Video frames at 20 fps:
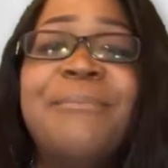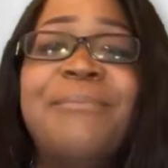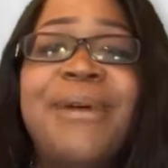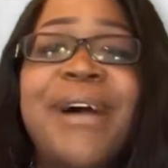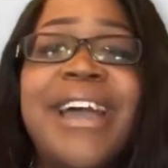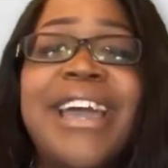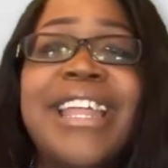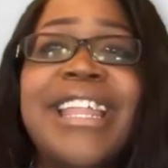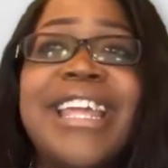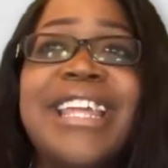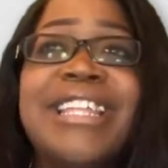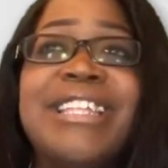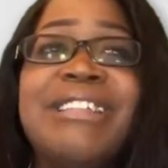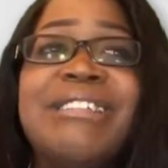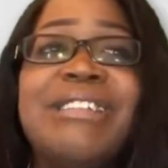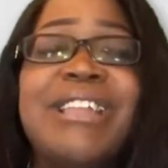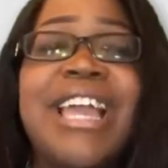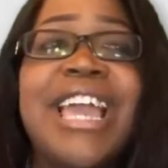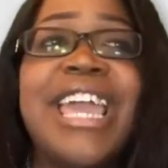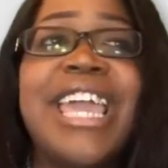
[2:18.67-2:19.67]
But
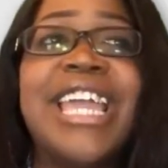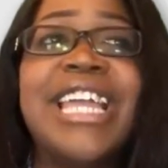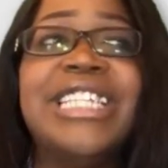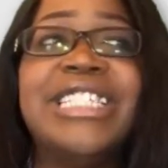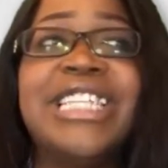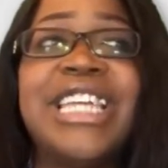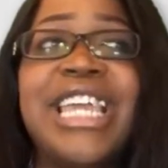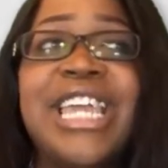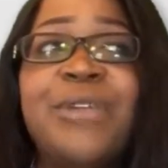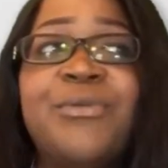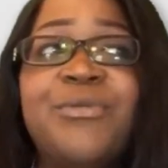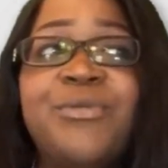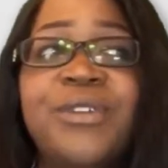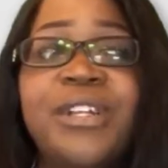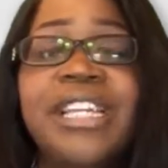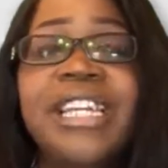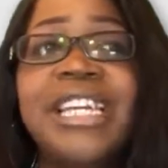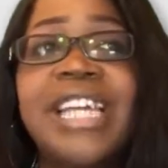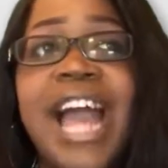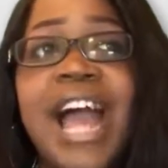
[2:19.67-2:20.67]
it
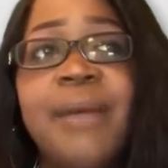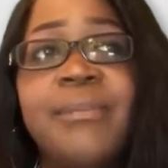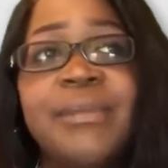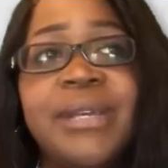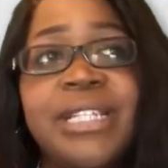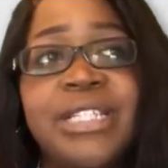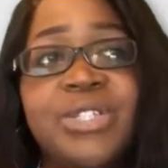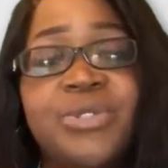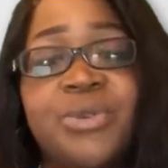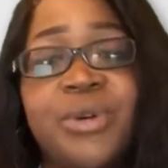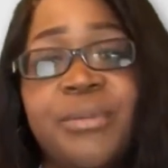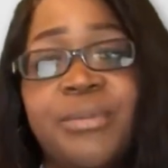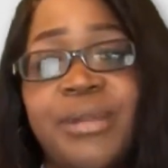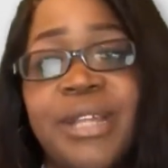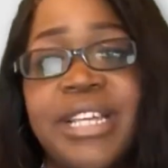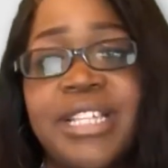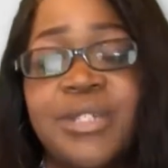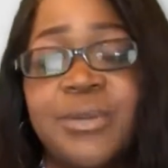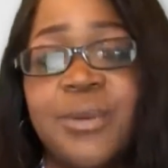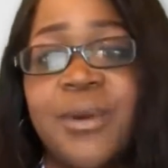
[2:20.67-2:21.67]
really got me to a
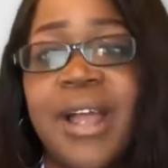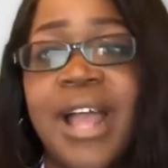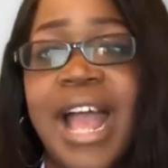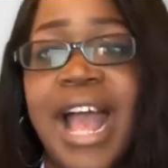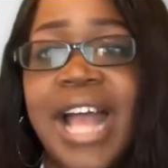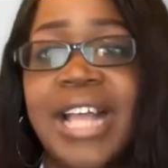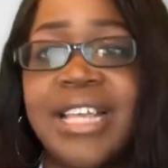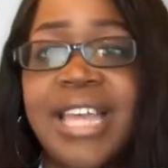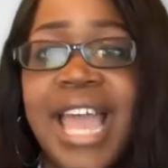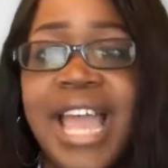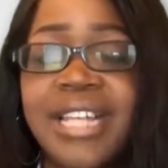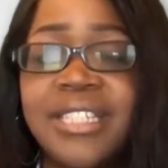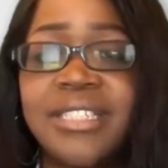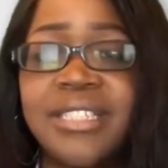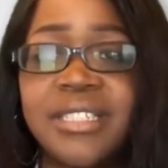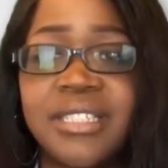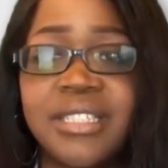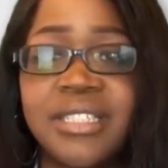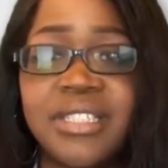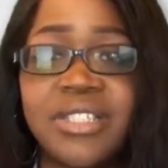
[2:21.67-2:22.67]
place where I had
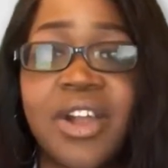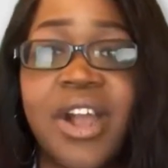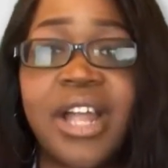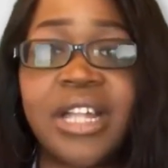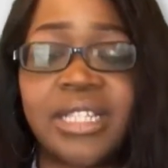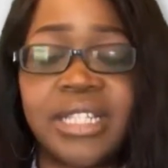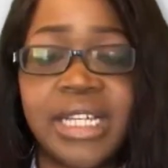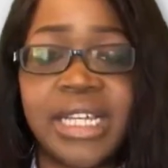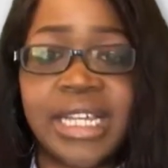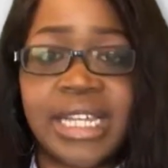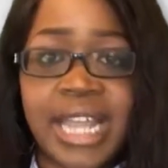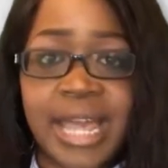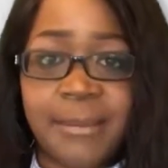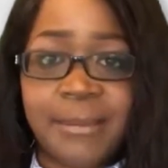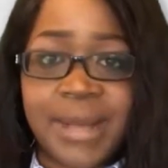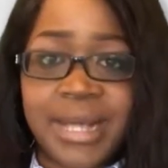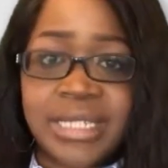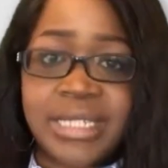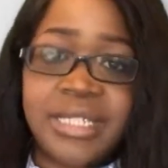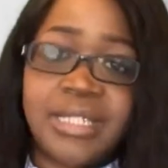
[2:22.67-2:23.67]
to start looking
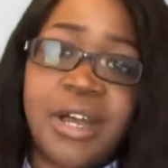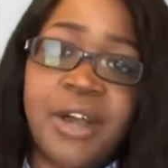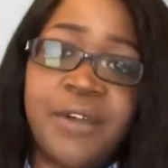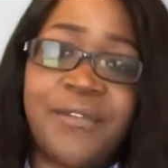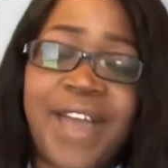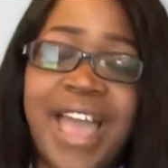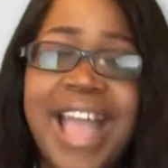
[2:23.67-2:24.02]
at myself.